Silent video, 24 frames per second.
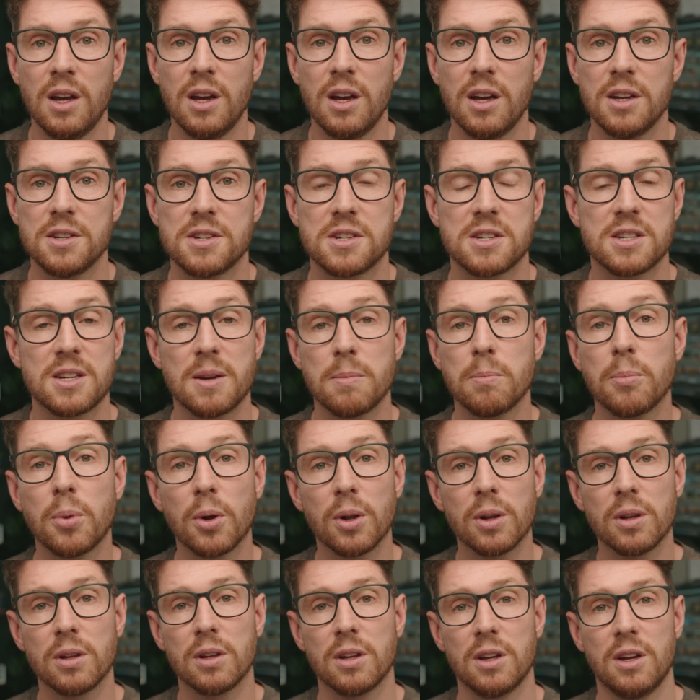as
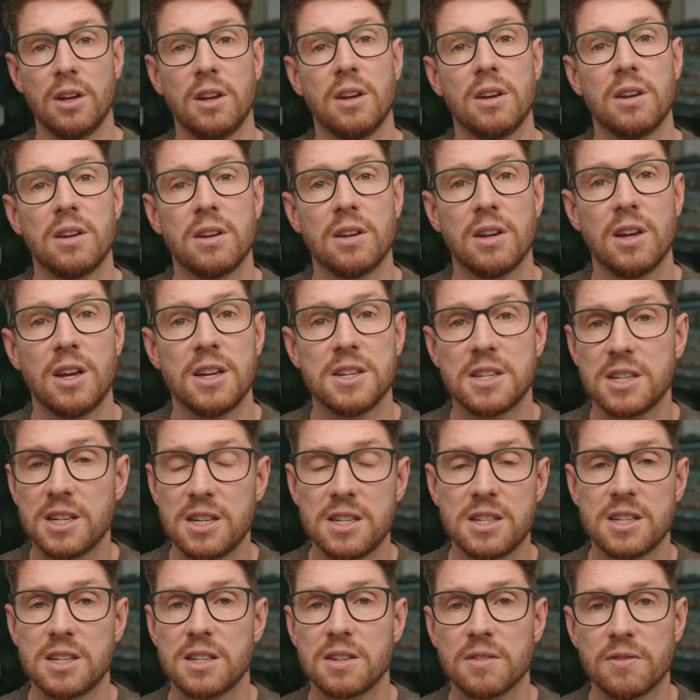simple and as
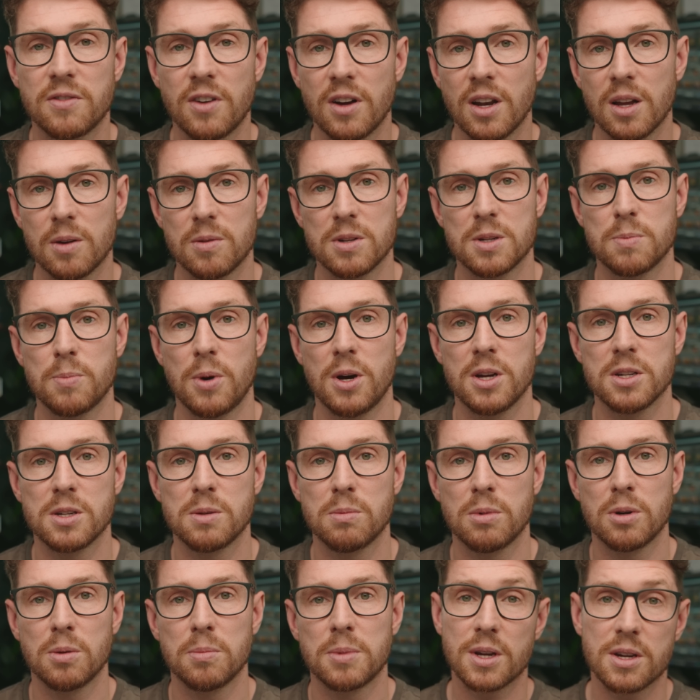easy to follow as
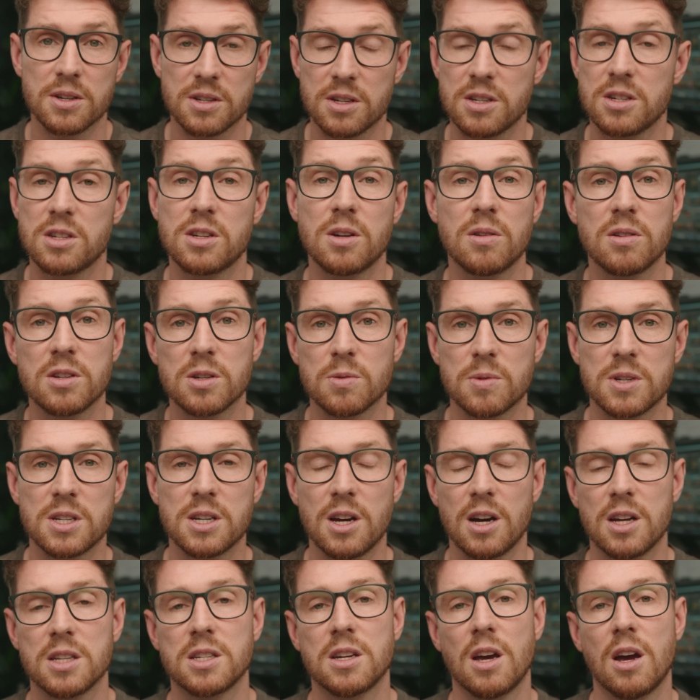possible, because as soon as we
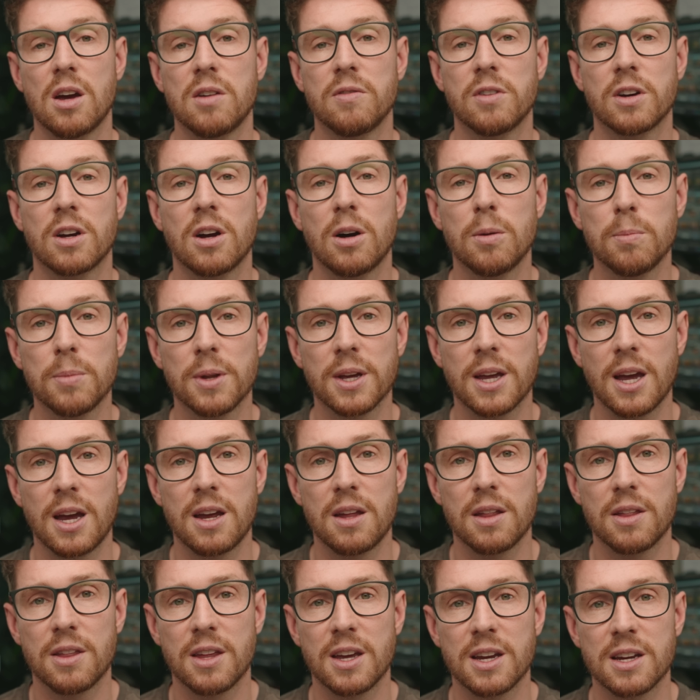start to
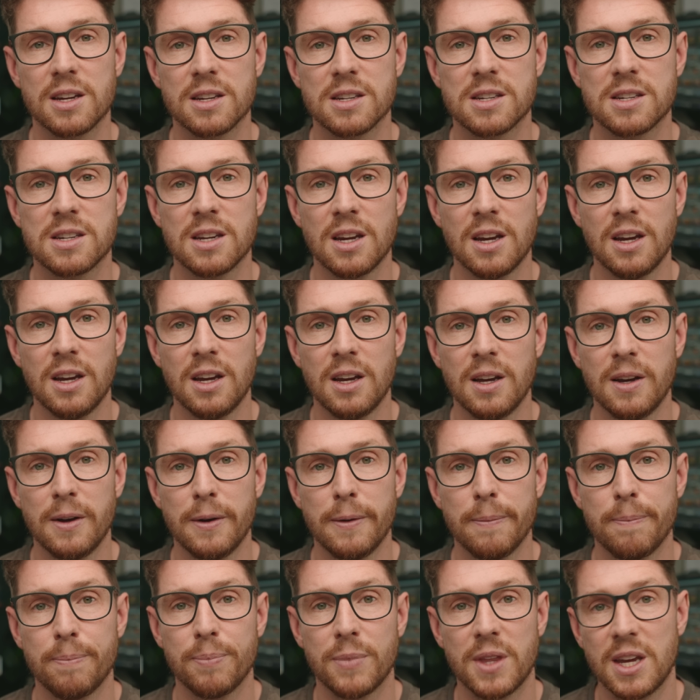overcomplicate things,
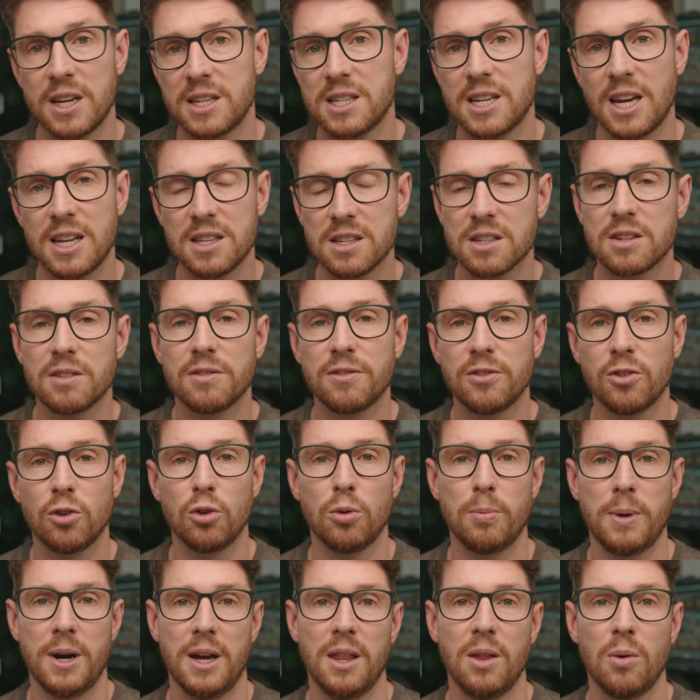they tend to
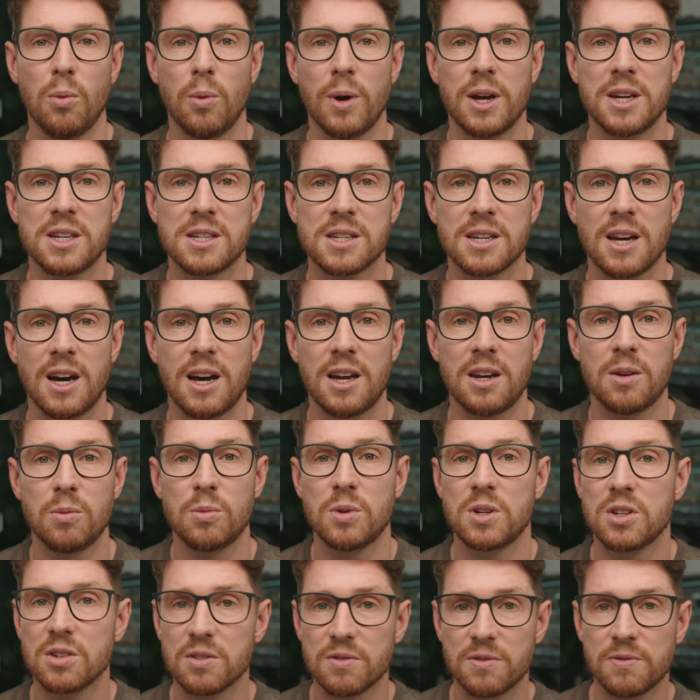fall by the wayside and
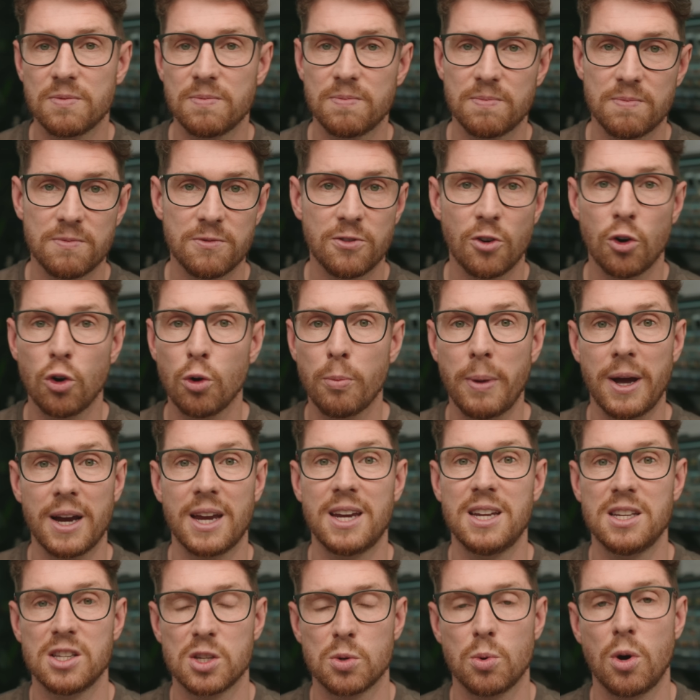we just fall
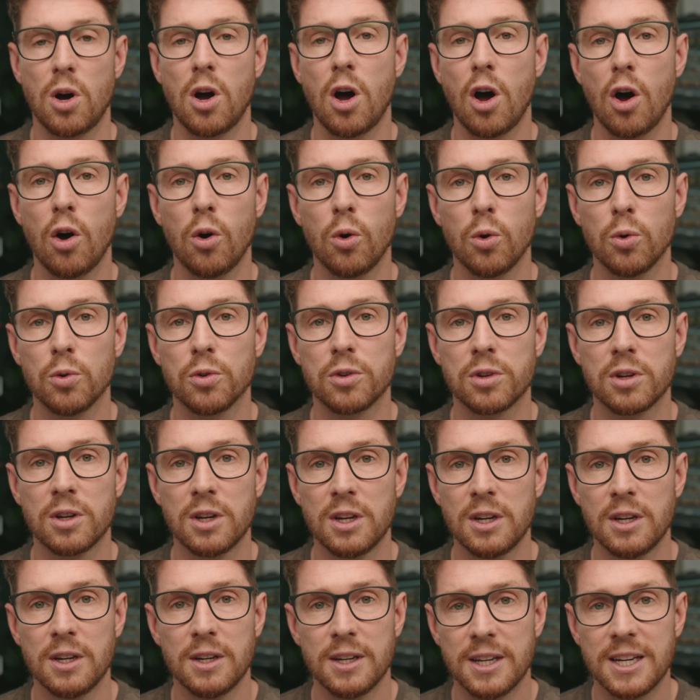back into our old,
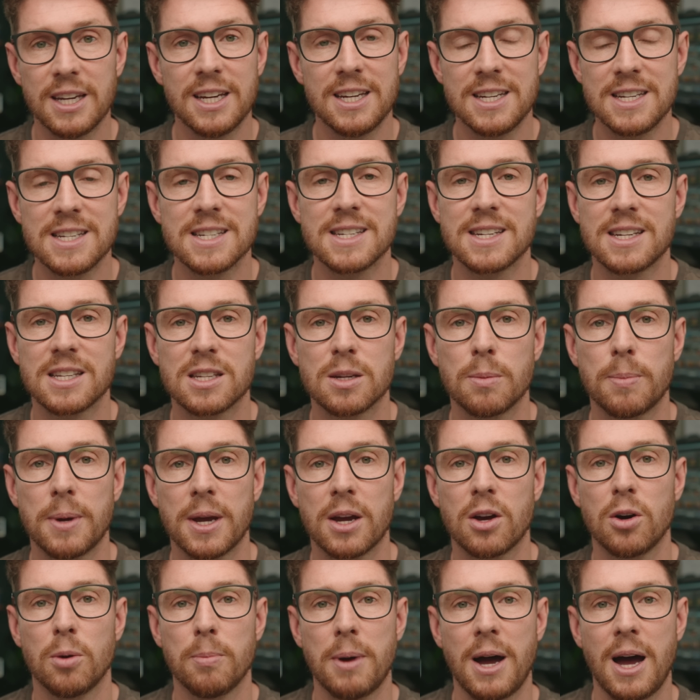easy to
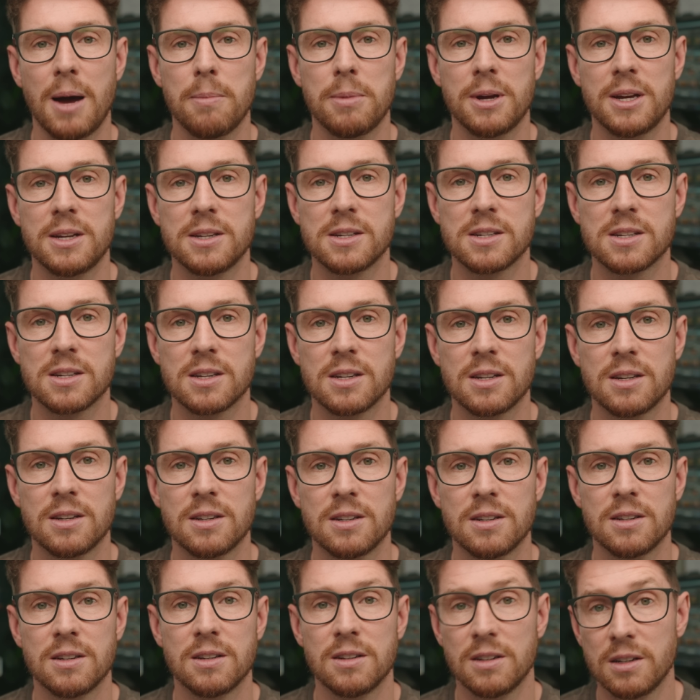pick up habits
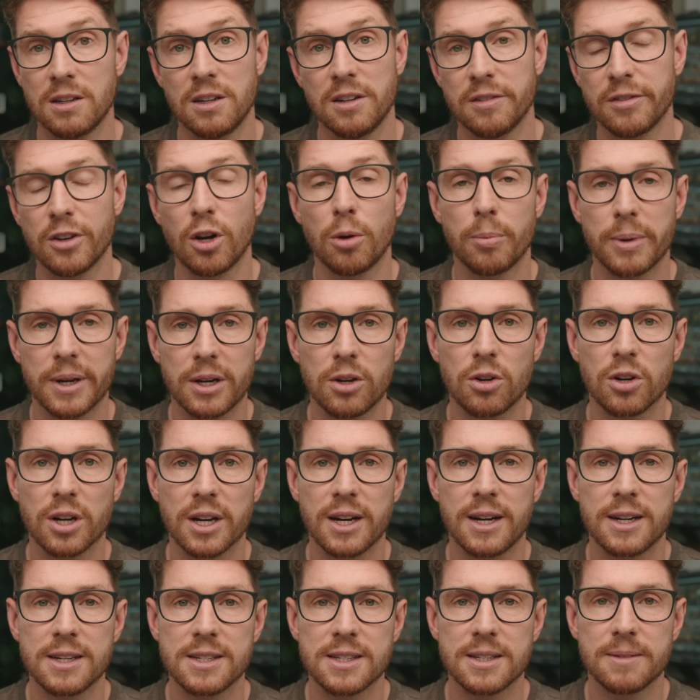of not being
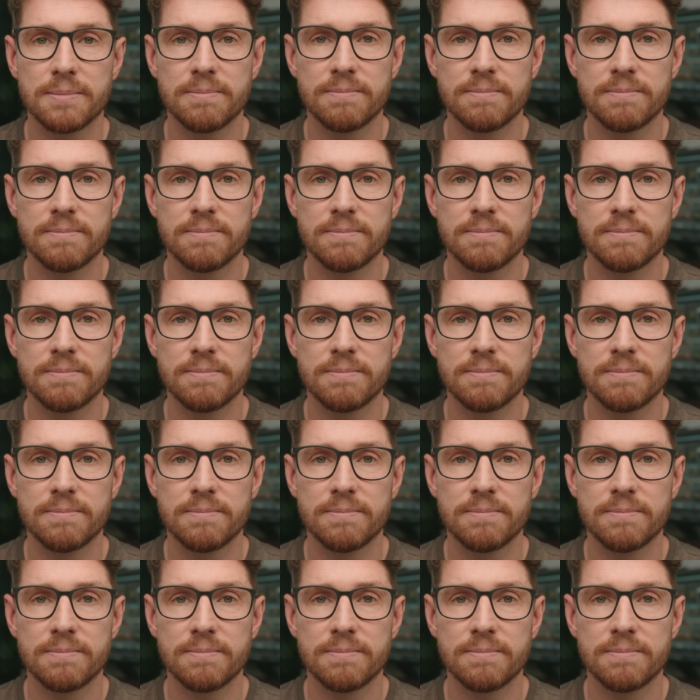organized.